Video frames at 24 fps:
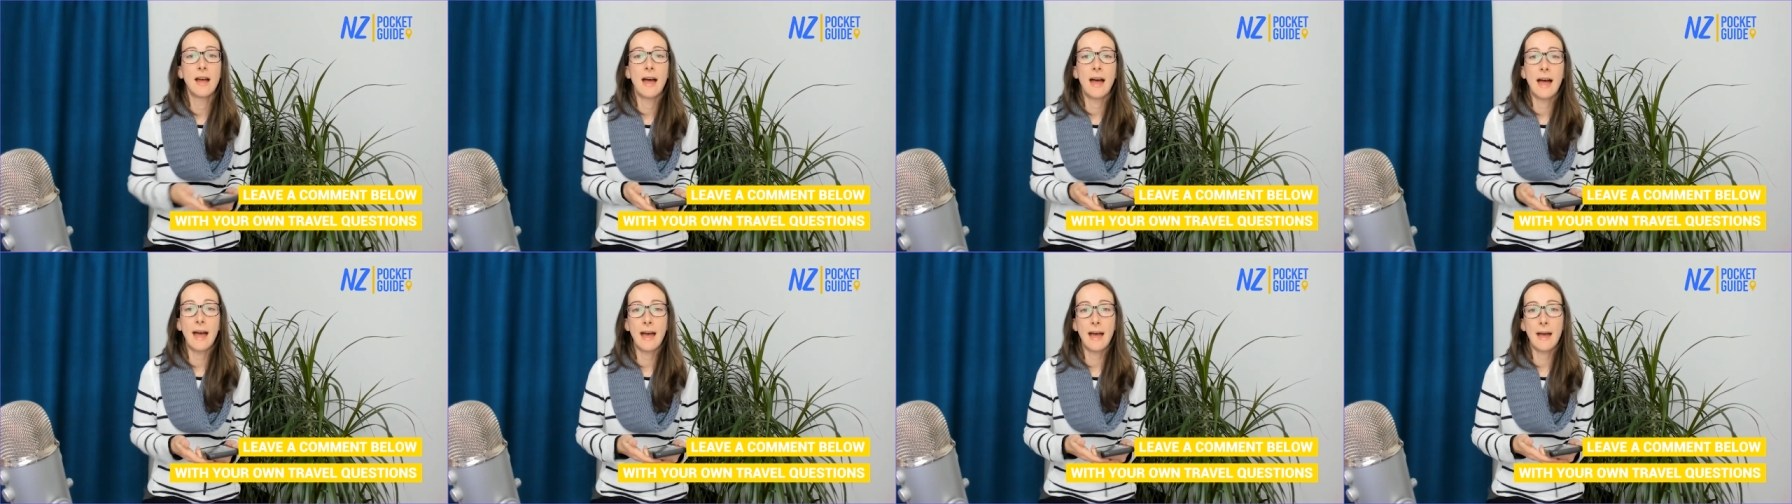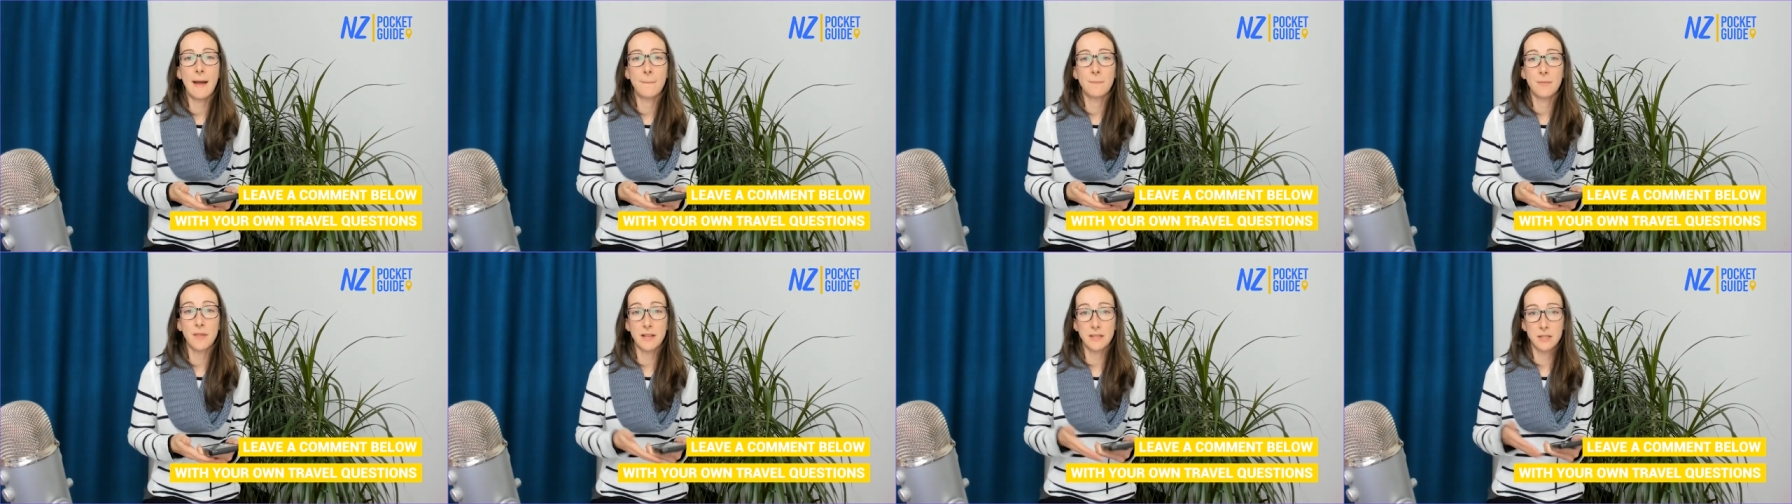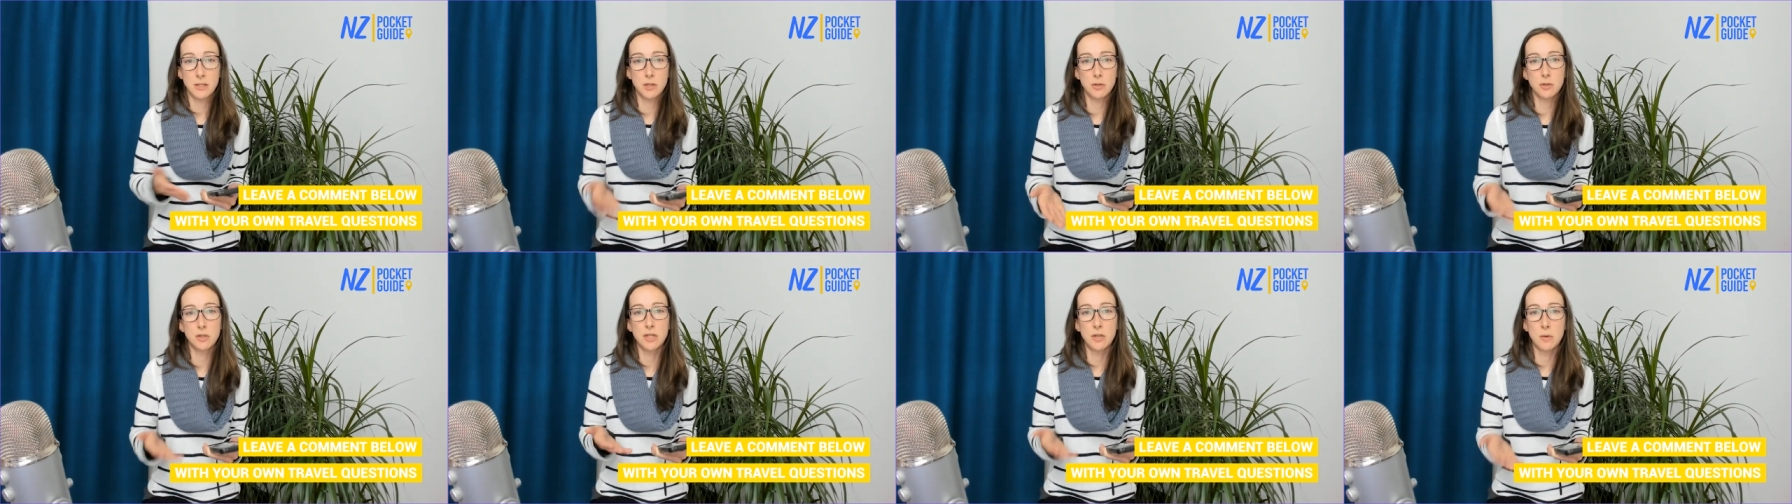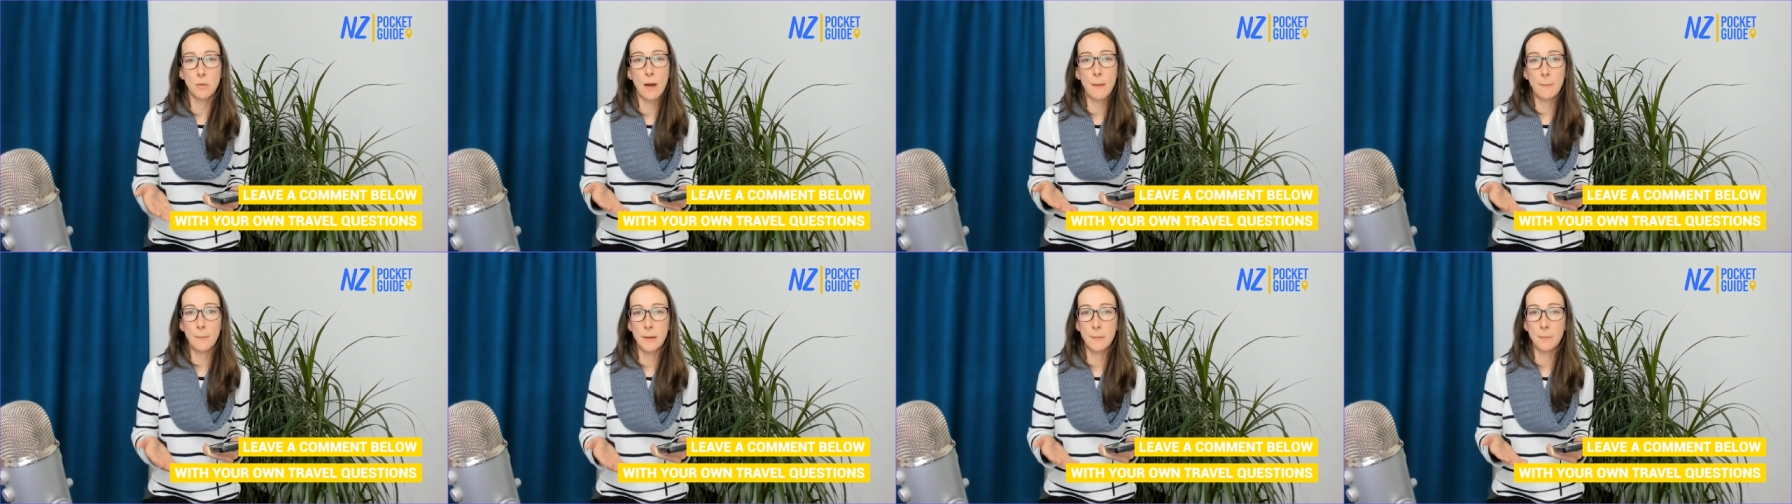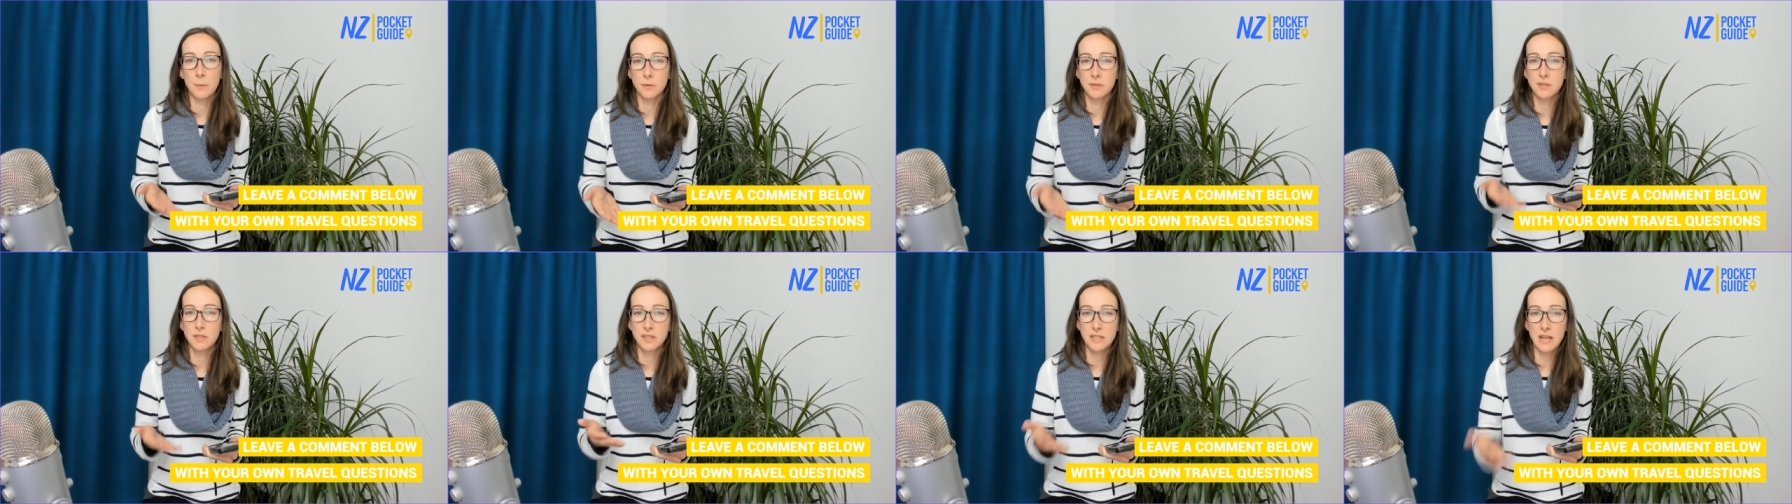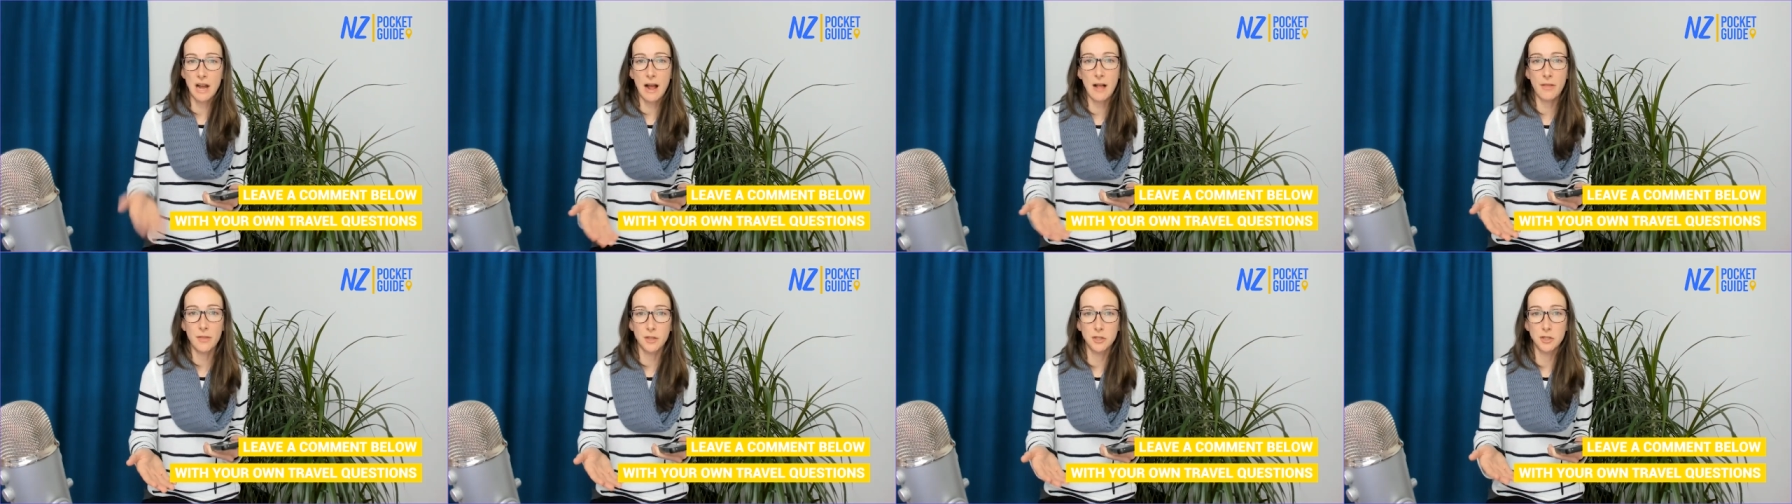That's usually where people
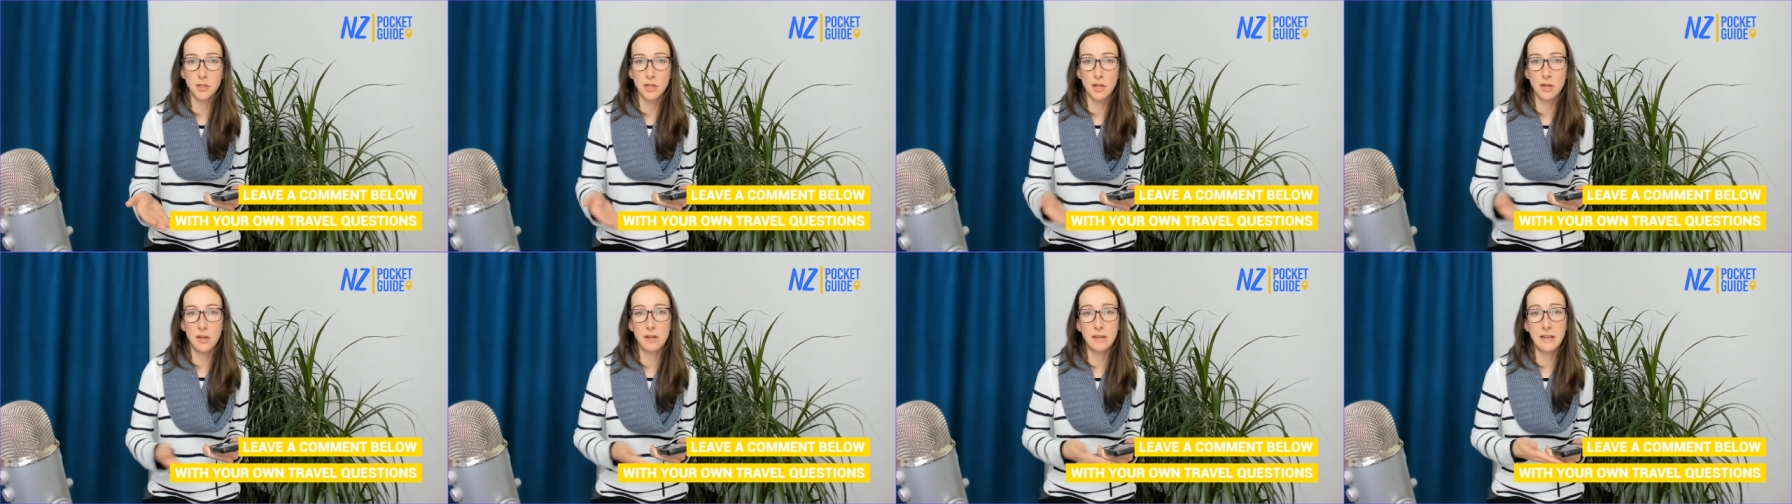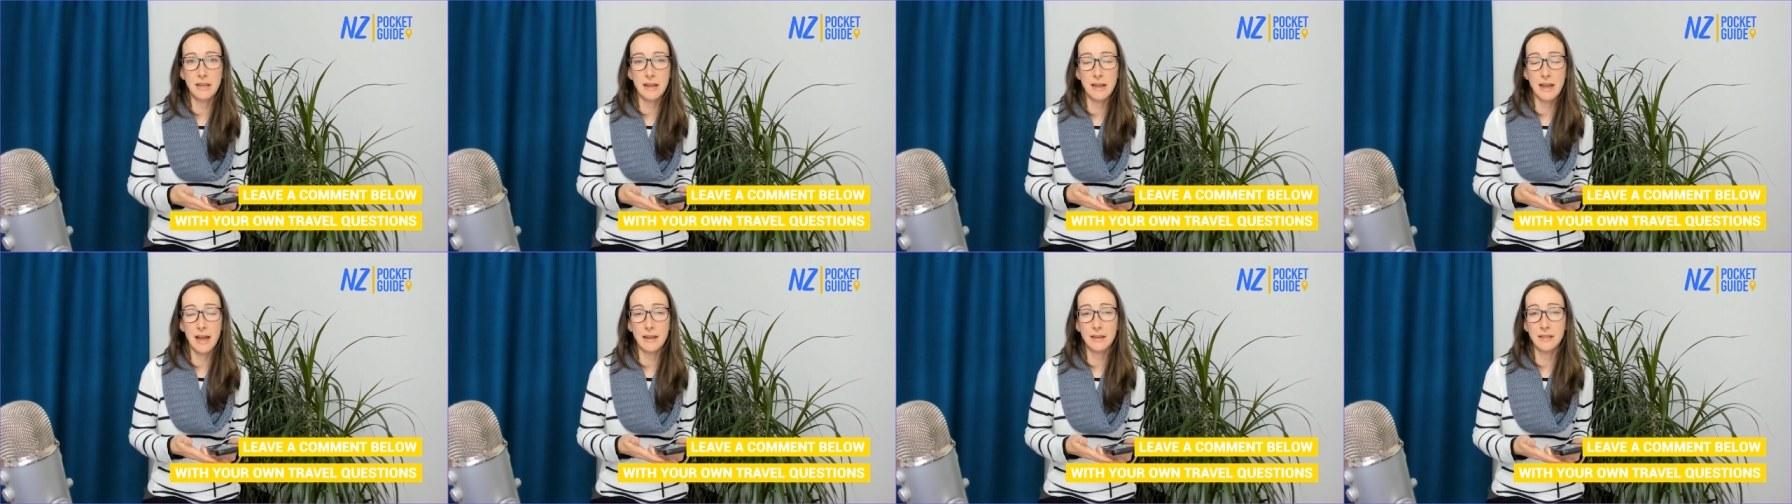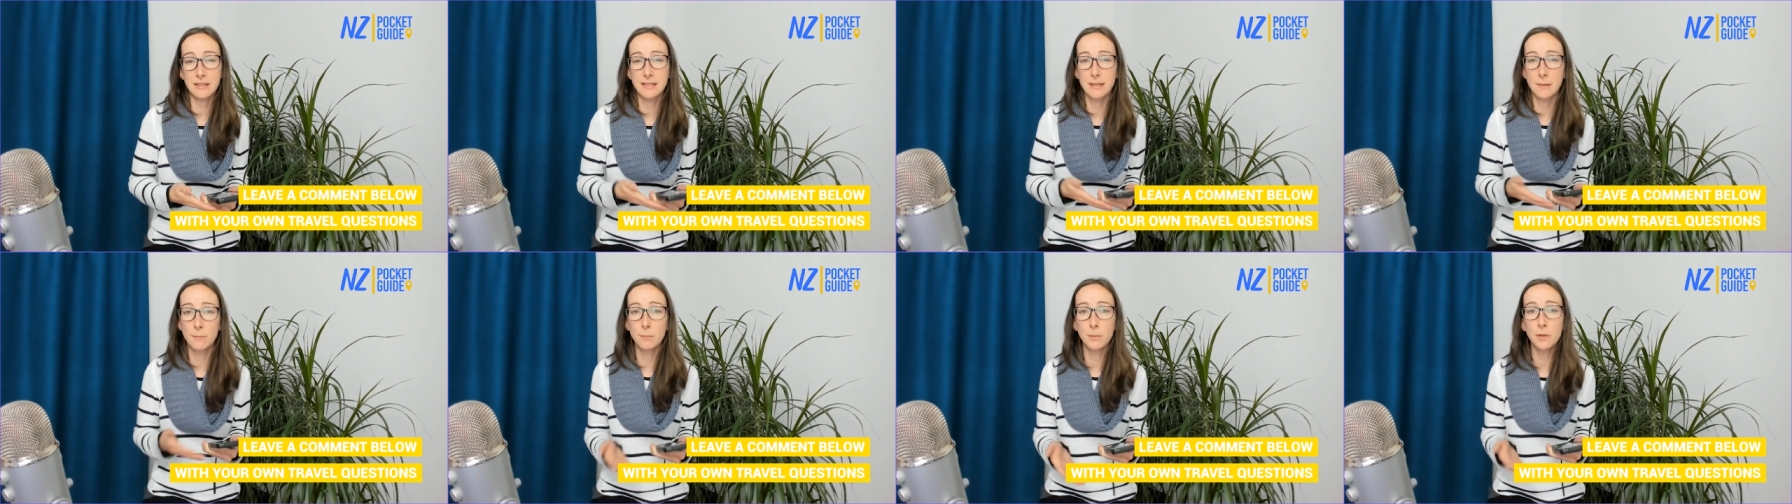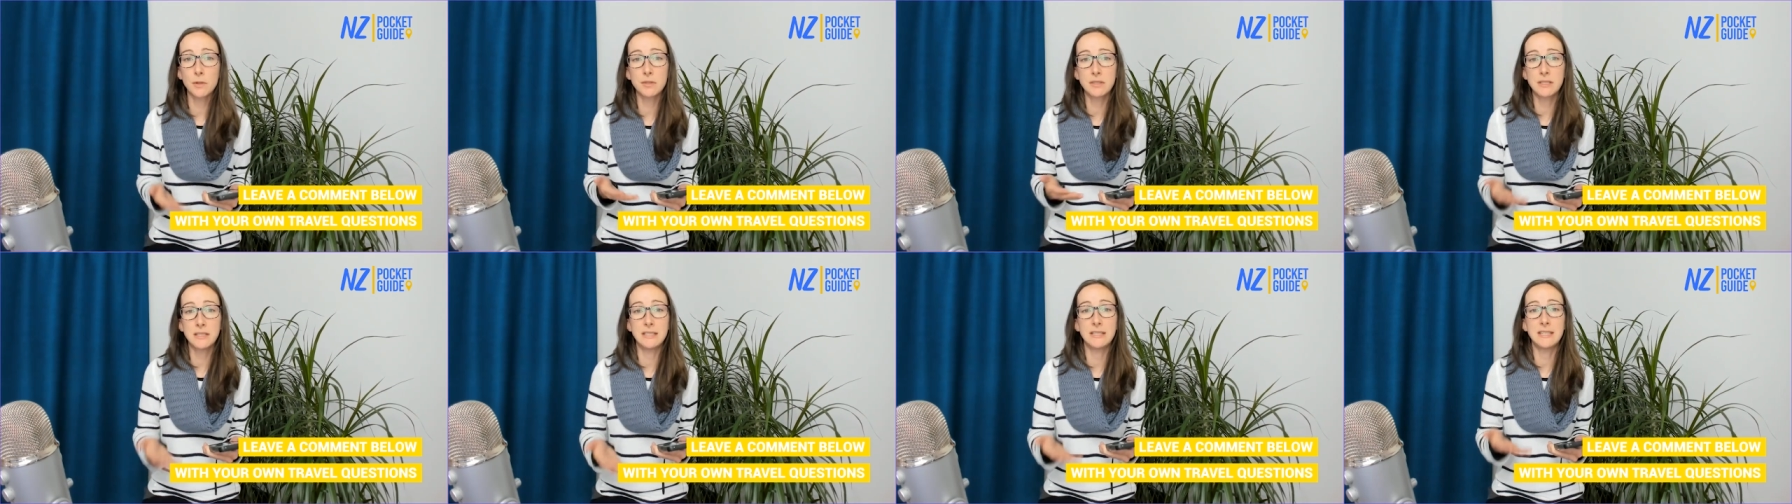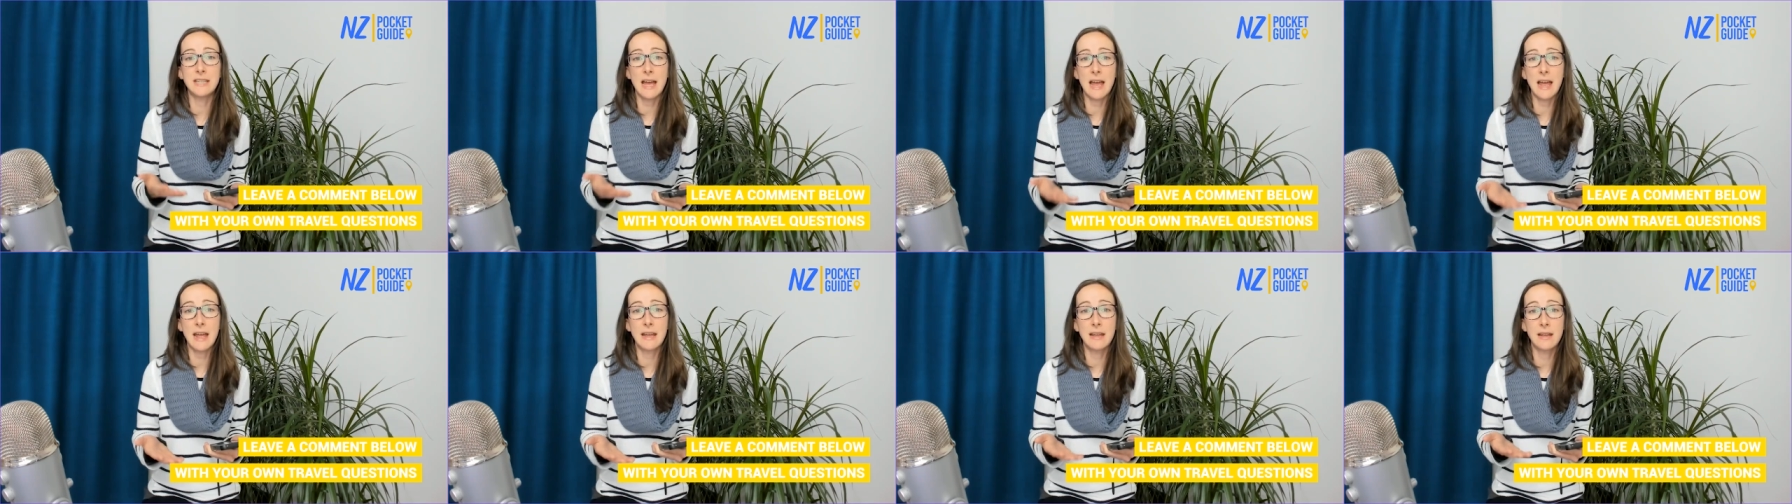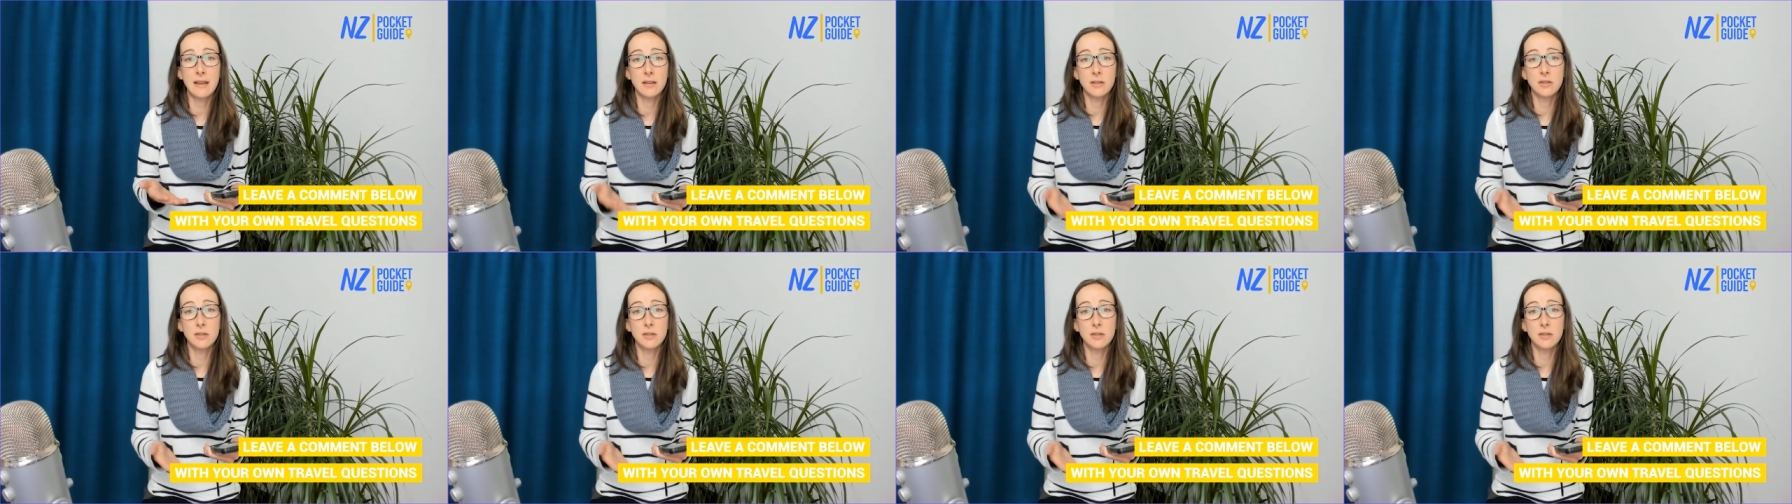start the journey, and it's a multi-day,